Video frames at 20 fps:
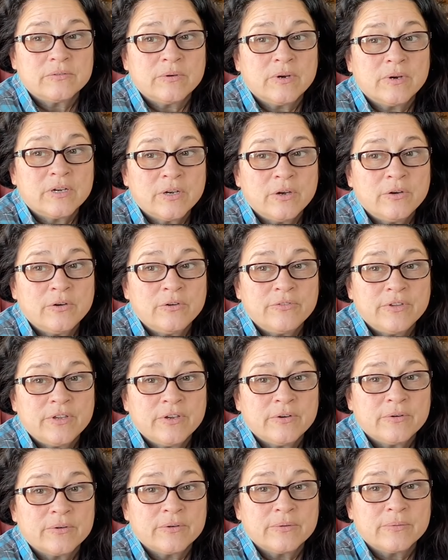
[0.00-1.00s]

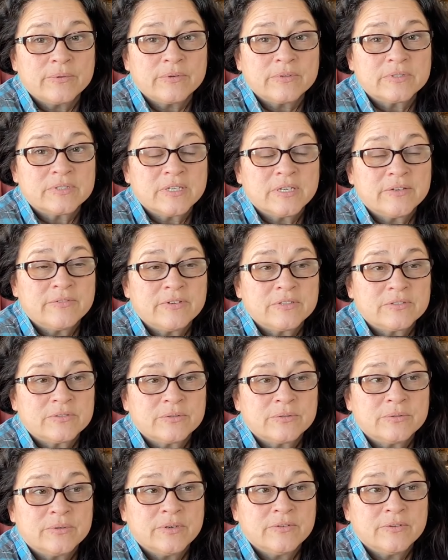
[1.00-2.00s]
Wachovia or World Savings
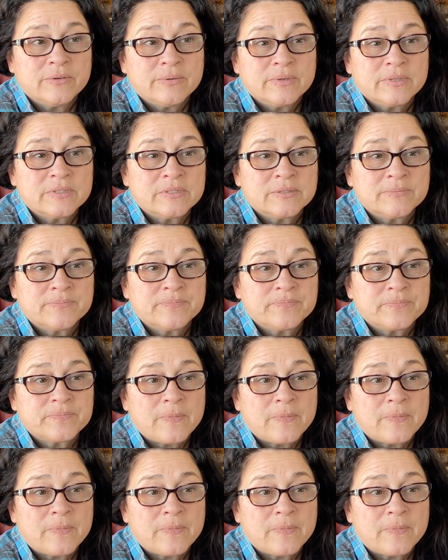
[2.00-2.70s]
or whoever it was,